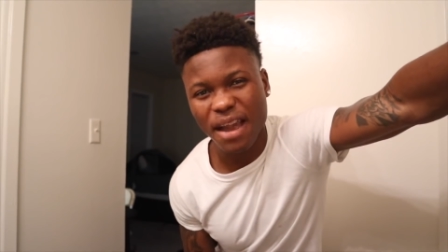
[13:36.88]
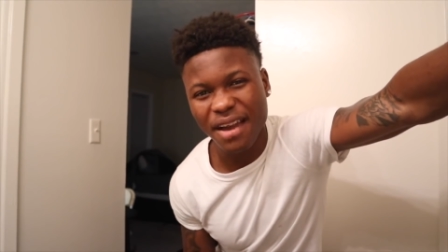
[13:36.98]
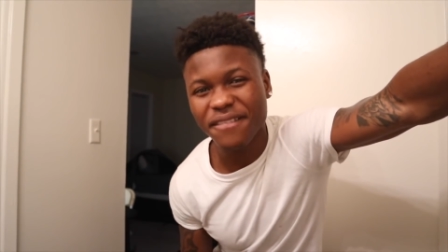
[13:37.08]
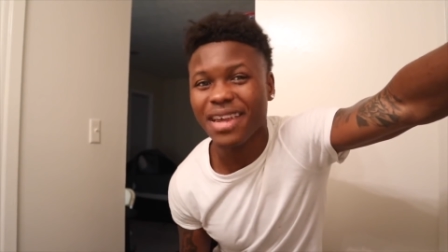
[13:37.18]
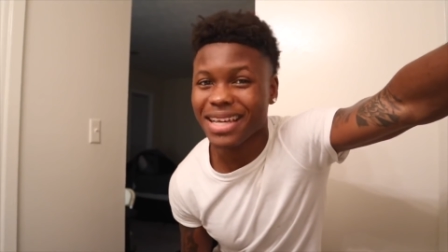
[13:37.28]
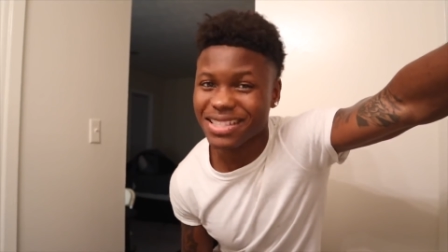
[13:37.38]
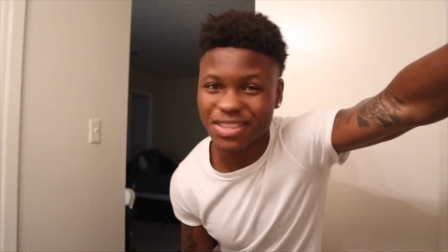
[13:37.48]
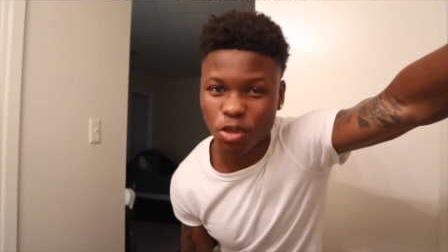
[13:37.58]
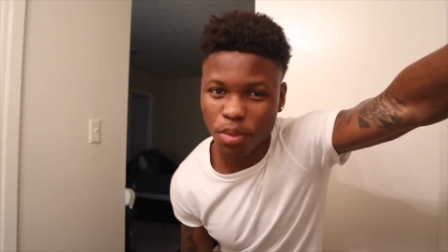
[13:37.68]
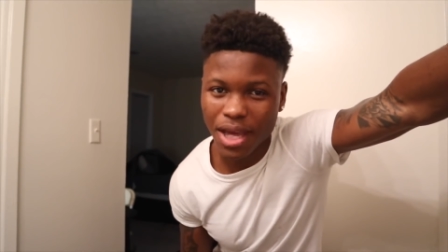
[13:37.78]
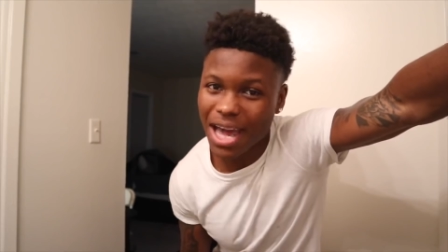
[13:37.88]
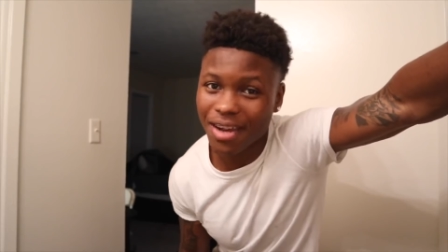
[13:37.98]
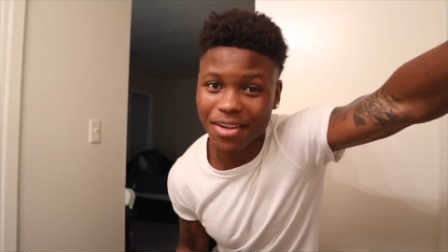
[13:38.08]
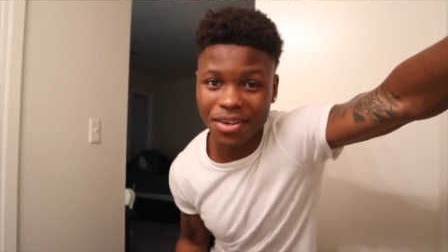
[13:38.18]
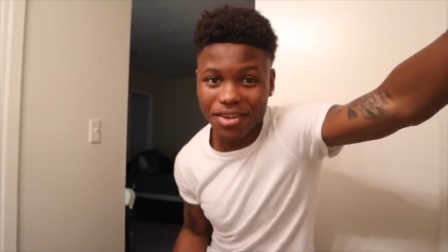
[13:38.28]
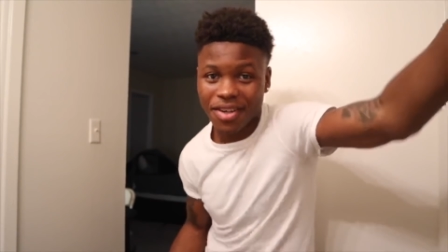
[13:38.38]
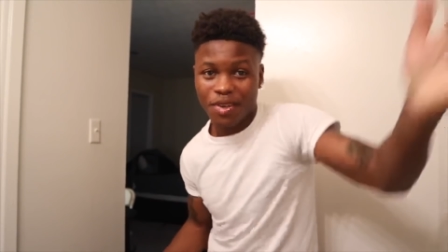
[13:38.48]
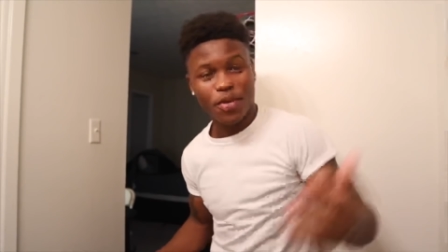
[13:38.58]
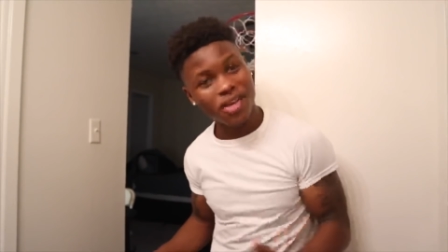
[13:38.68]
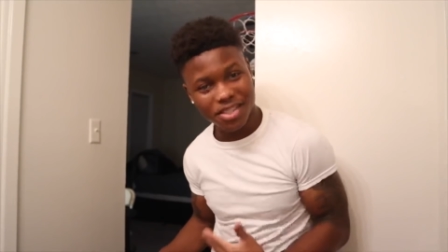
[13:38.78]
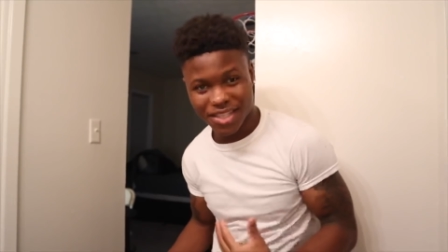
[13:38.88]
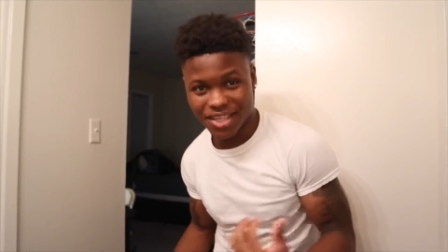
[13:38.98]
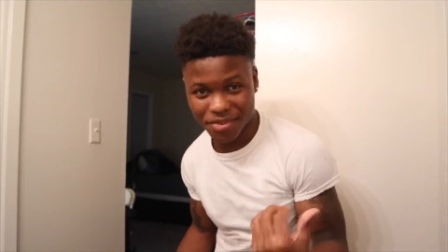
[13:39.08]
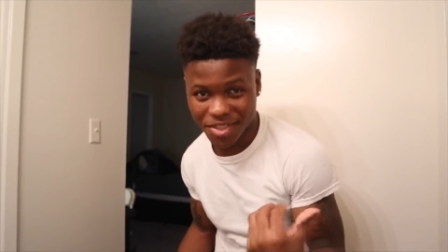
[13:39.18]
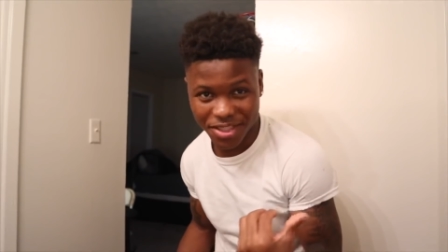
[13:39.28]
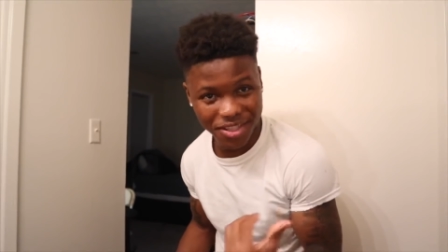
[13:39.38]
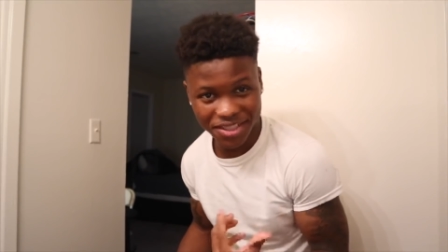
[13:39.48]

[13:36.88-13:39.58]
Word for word: I feel like it's stupid. I don't know. We're gonna see at the results